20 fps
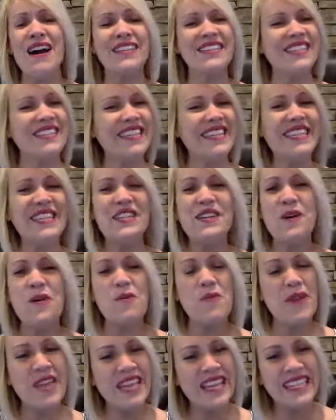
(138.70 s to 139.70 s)
See, you know,
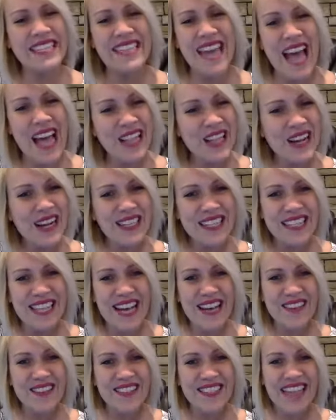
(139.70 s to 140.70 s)
we can tell
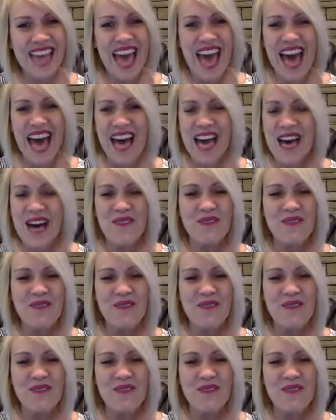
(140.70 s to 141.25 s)
ourselves that,